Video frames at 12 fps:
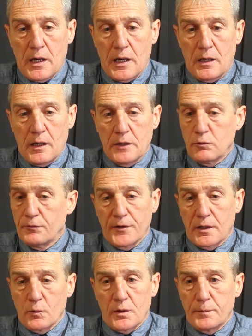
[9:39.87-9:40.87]
I don't
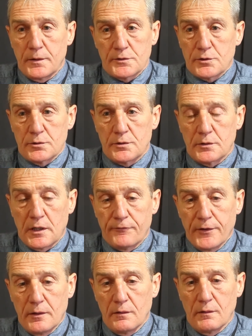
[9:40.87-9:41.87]
think it would have been as good. I
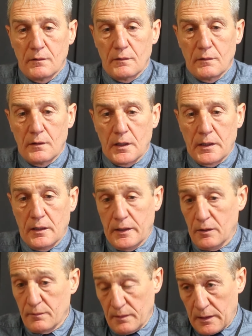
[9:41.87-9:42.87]
think,
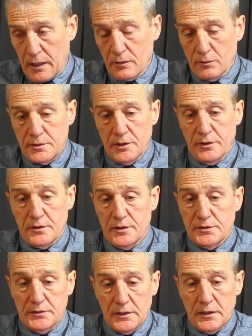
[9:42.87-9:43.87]
and Karen will tell you to
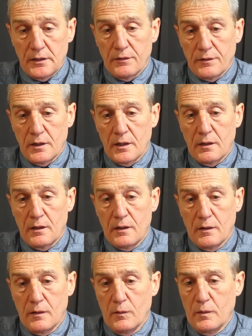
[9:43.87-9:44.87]
this day, that
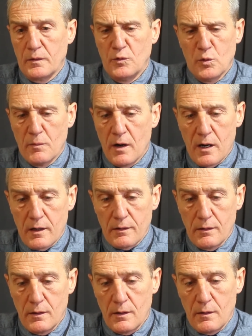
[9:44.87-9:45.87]
no
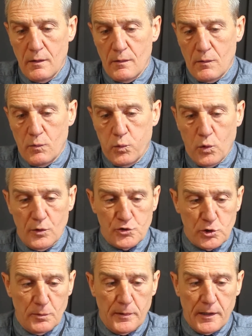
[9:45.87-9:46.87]
matter what
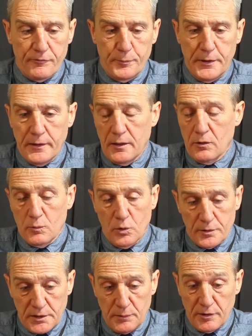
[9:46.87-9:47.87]
job I've been at or
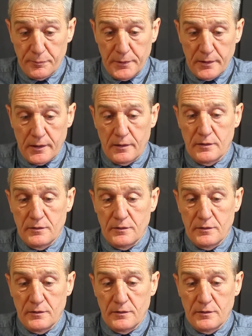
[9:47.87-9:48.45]
what team I've been at,